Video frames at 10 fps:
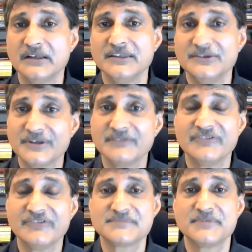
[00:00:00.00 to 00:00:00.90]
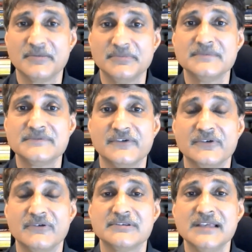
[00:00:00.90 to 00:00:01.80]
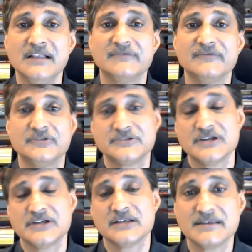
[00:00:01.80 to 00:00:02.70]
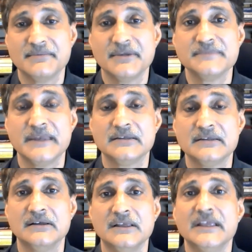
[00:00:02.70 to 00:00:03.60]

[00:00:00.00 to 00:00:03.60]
and you can fix problems for yourself, your chances are much better.